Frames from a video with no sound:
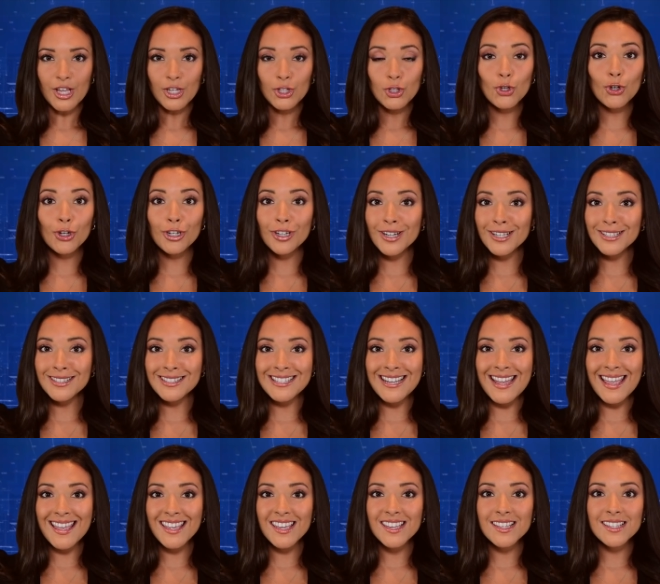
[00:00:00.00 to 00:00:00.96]
Joining us
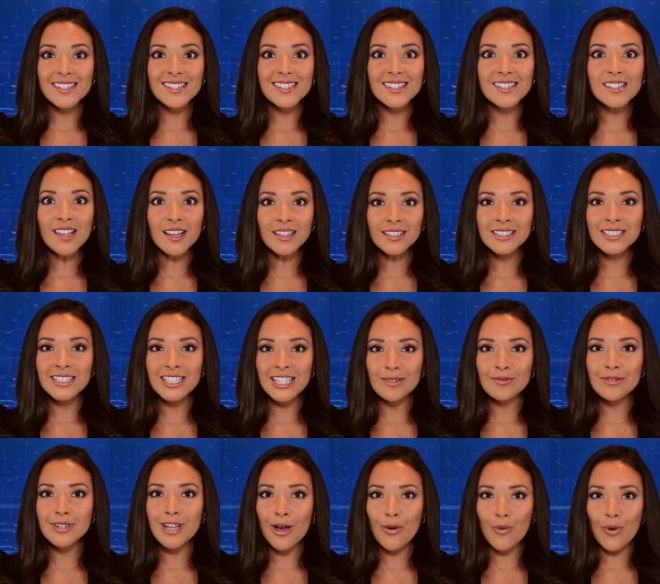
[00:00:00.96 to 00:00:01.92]
today is
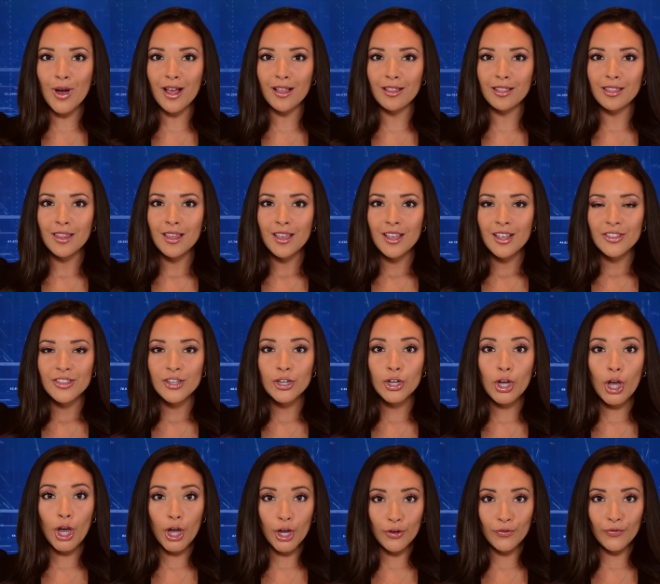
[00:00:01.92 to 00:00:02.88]
Sandeep Nailwal, the
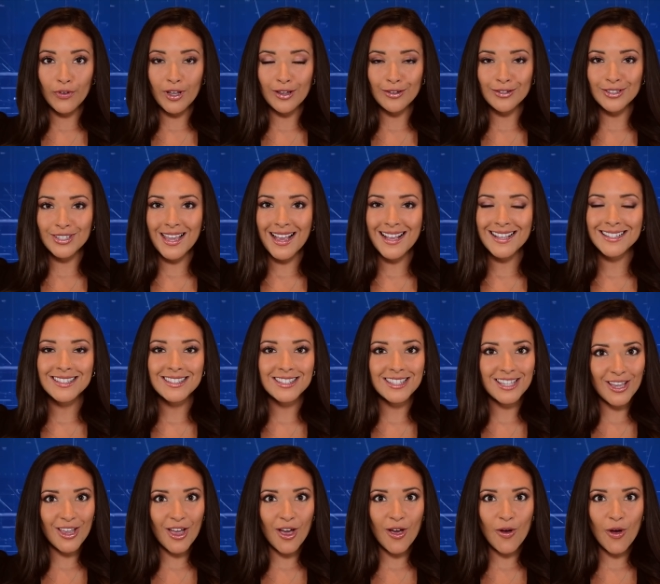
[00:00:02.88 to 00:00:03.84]
co-founder and
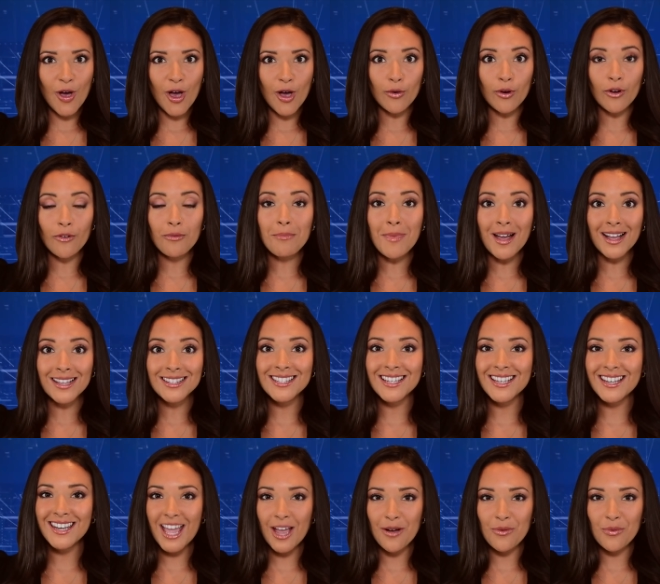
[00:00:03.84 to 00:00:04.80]
COO of
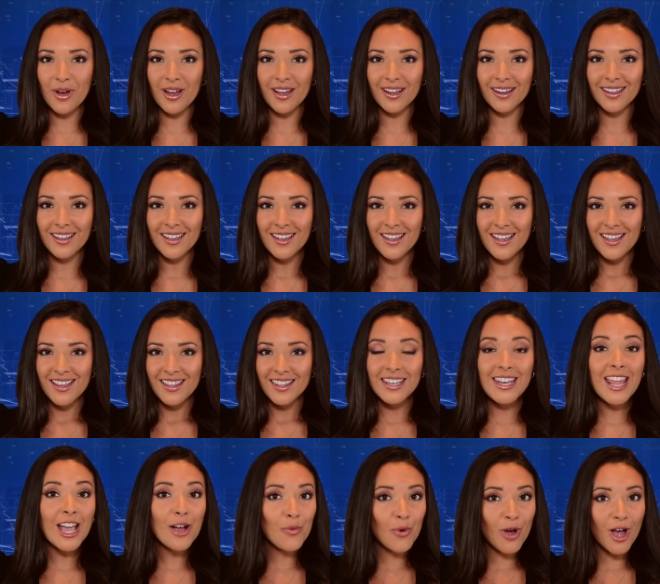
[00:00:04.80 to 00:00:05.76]
Matic Network,
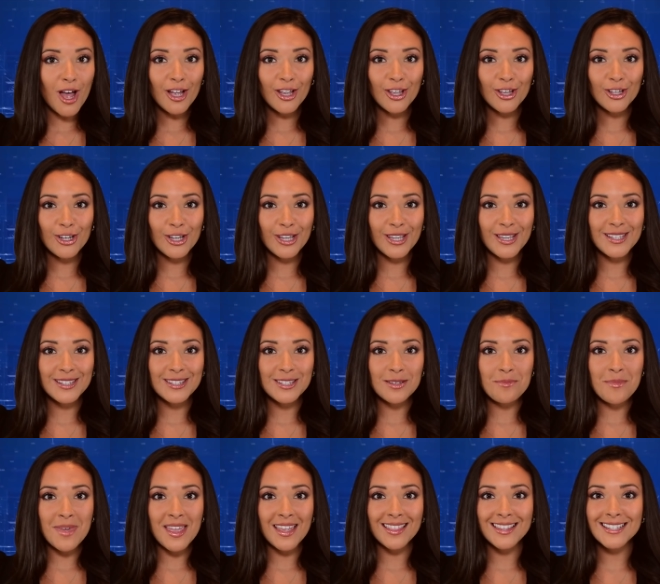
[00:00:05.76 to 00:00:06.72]
the network looking
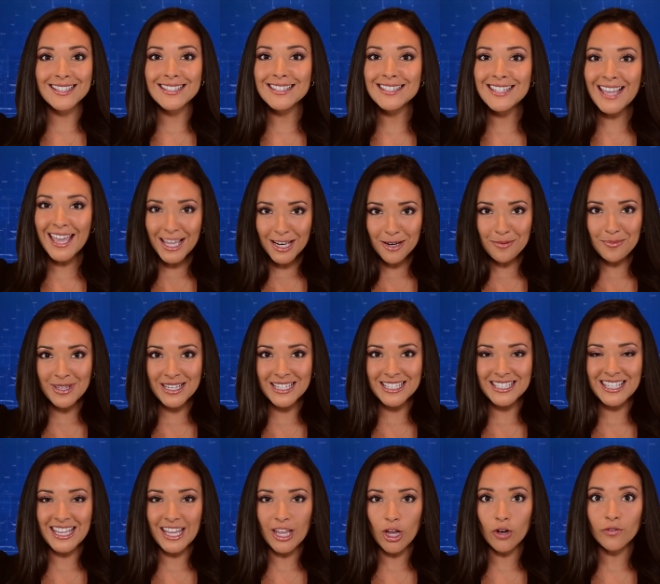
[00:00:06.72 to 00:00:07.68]
to make the
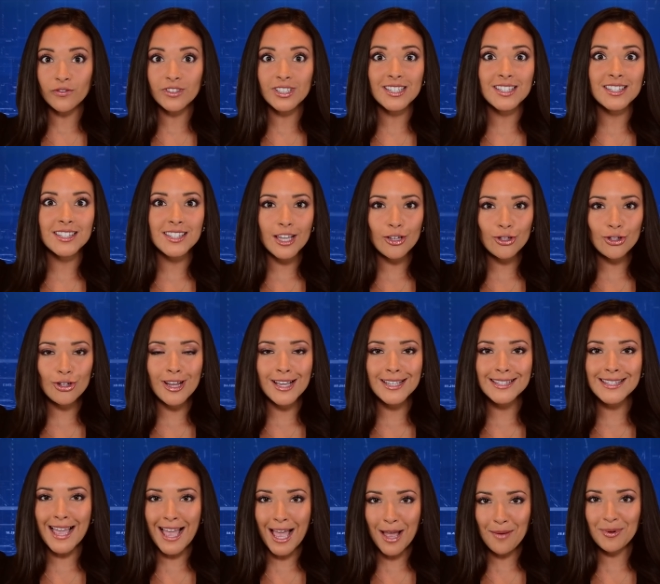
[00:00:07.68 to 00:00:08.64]
scalability of
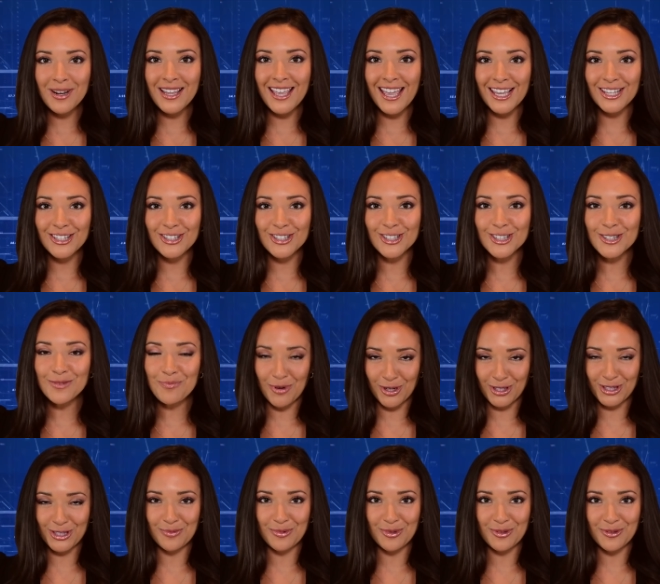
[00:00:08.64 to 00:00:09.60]
decentralized applications
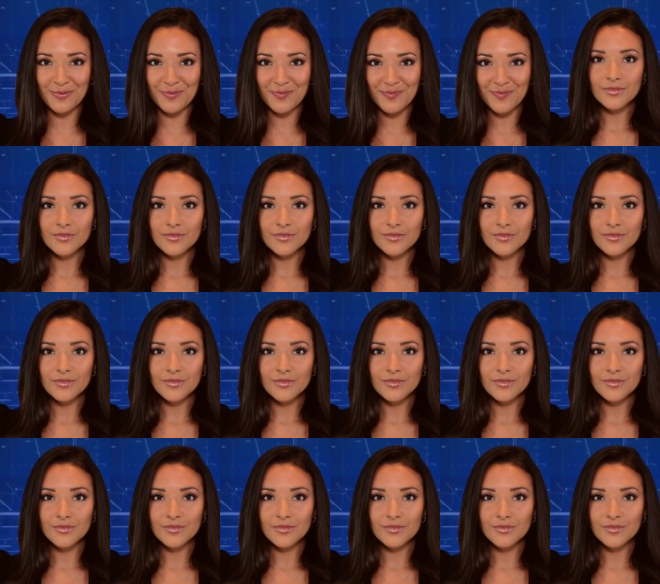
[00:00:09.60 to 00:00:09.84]
possible.